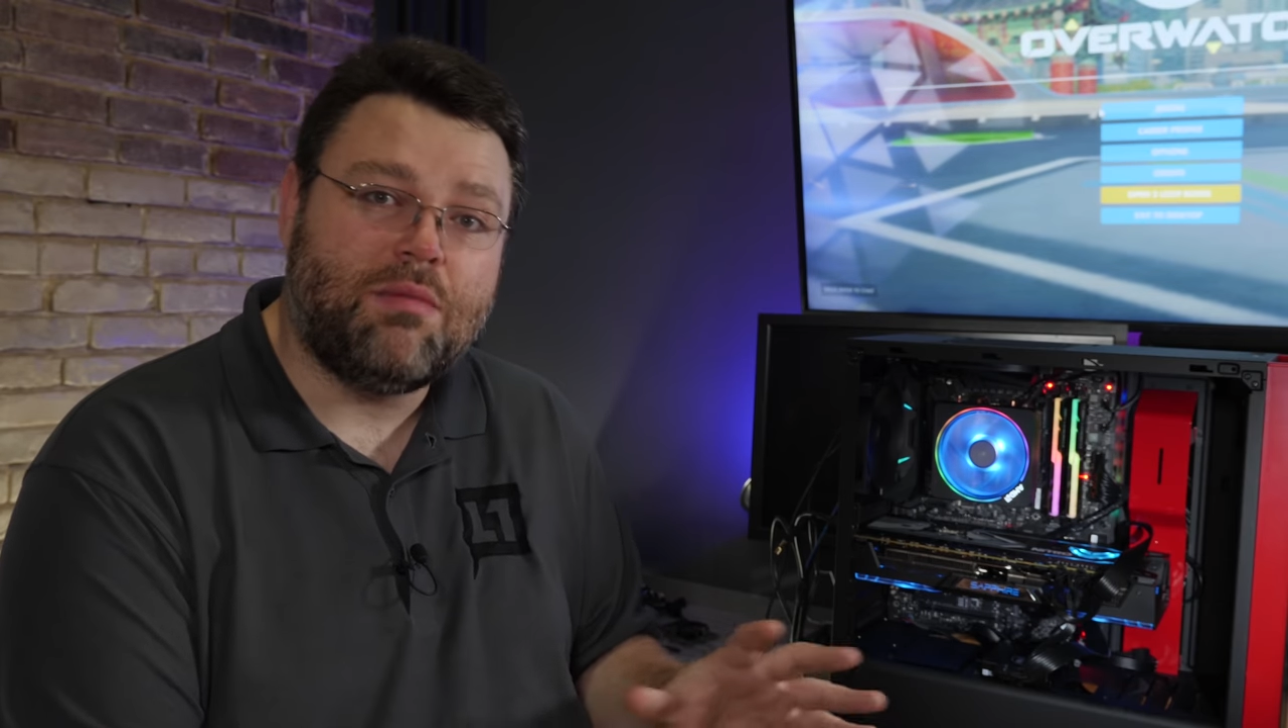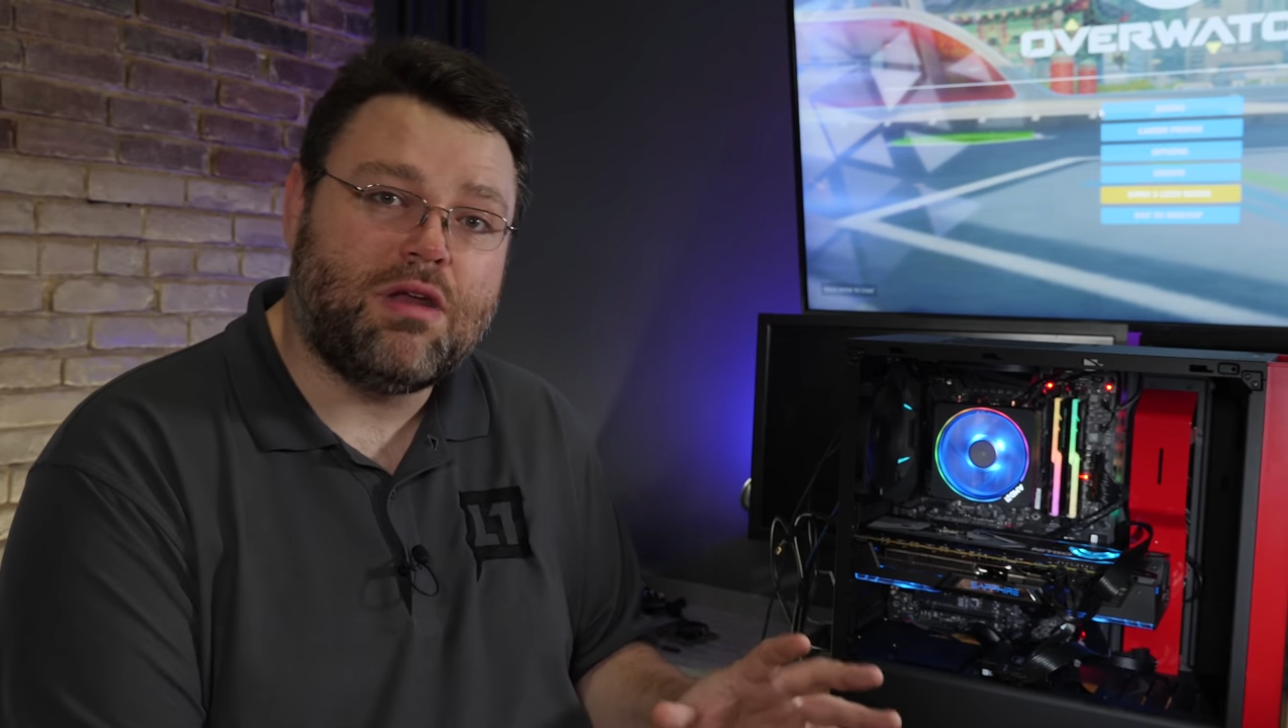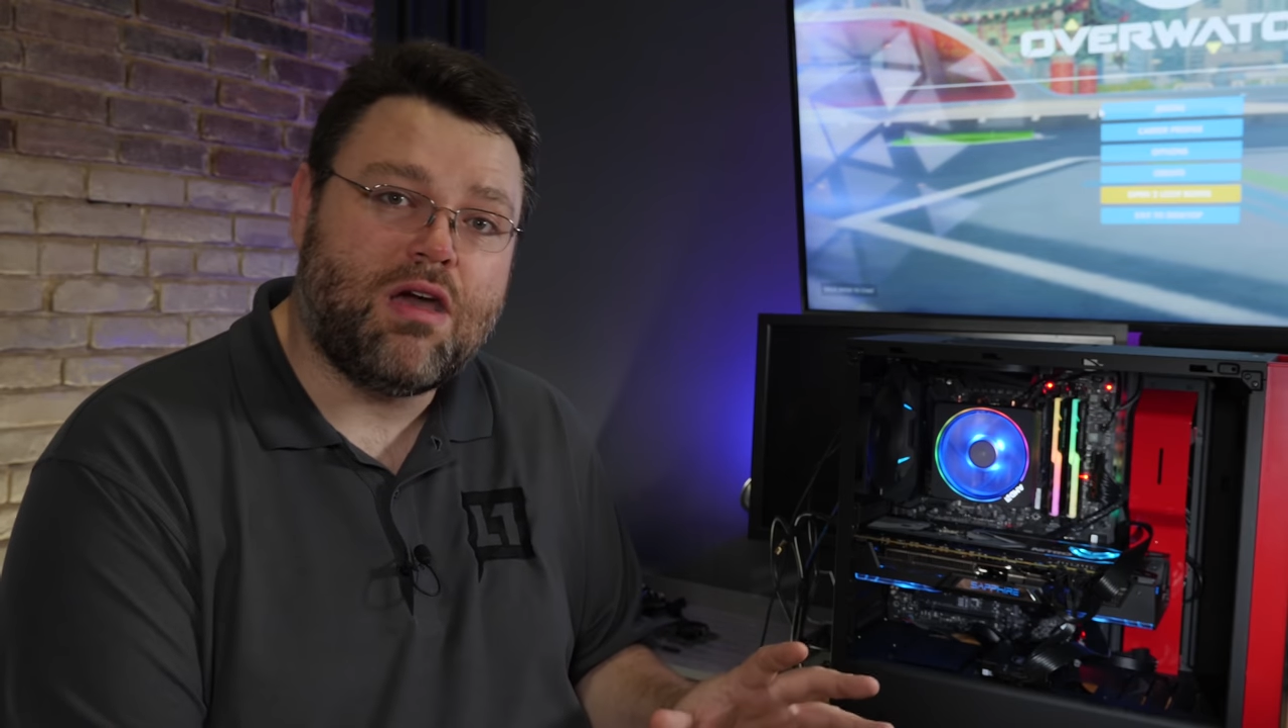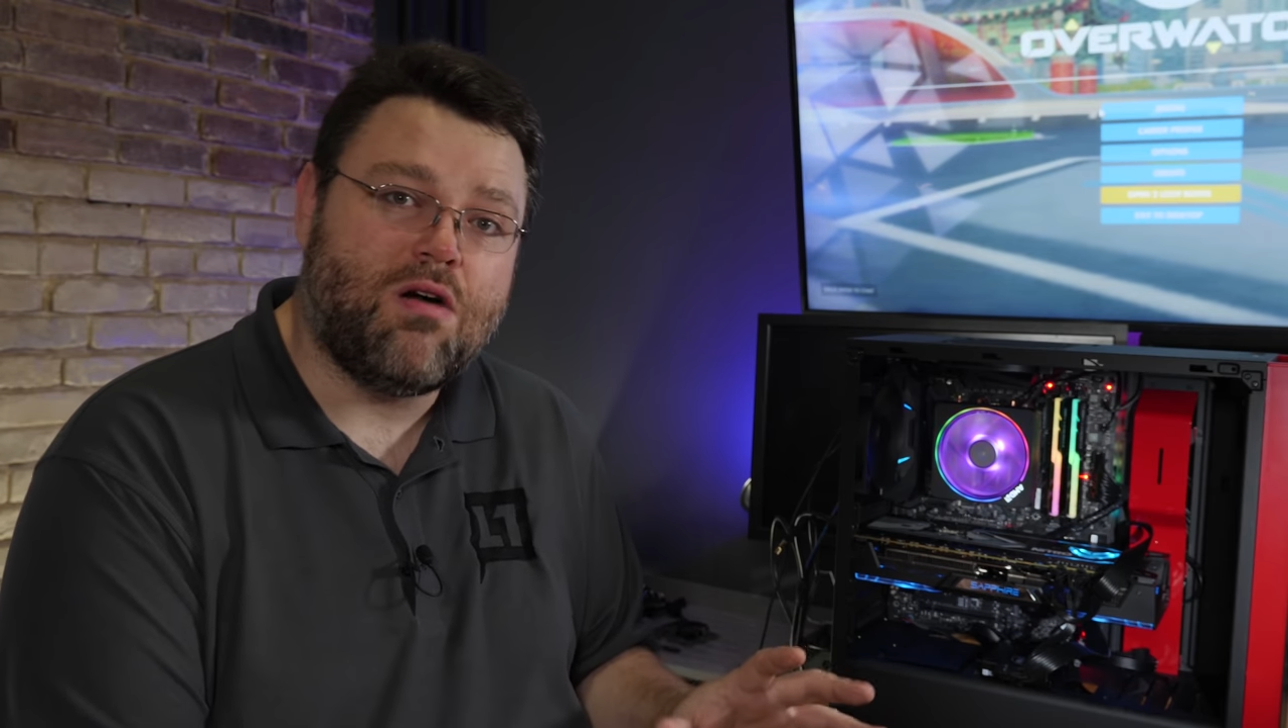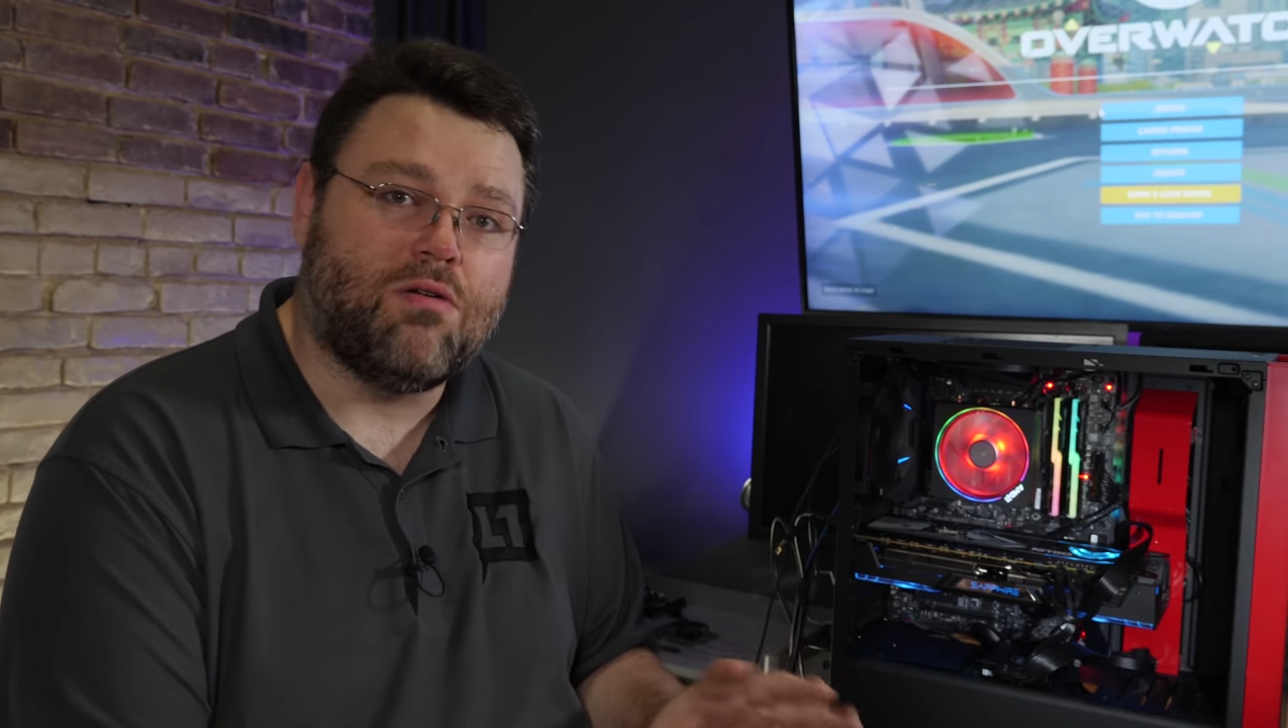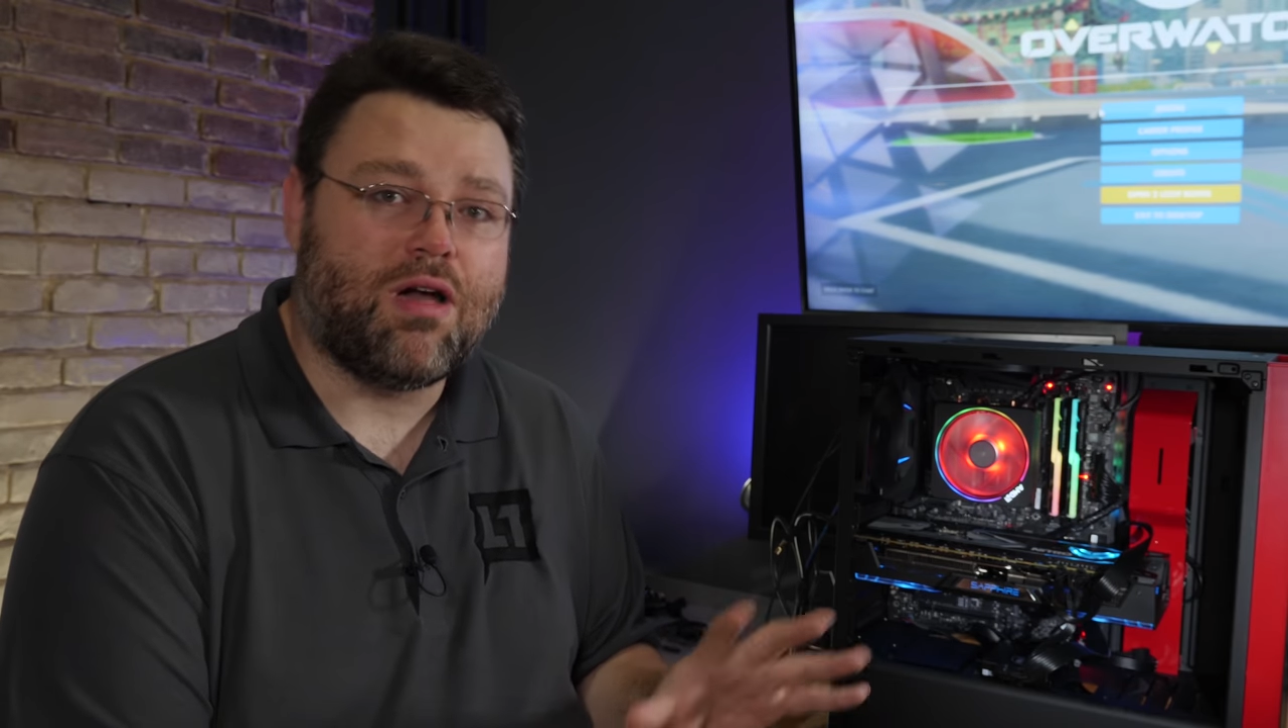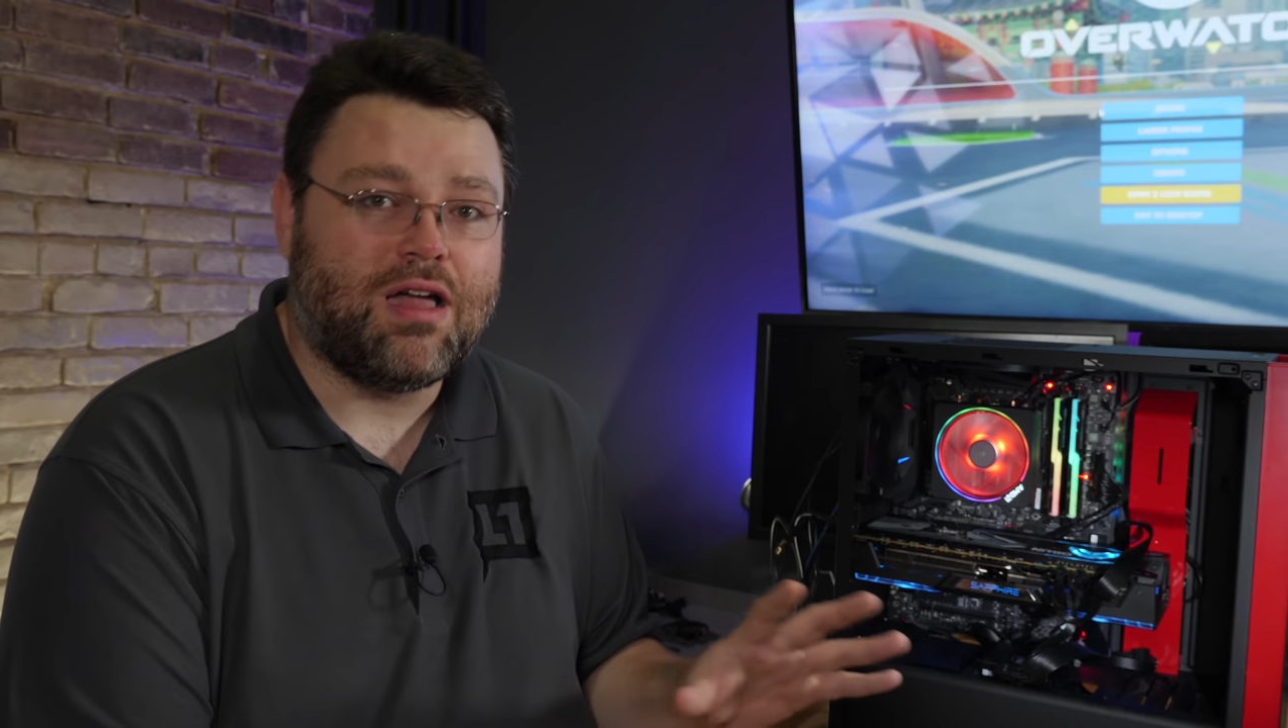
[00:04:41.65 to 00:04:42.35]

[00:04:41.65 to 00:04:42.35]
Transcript: let me know.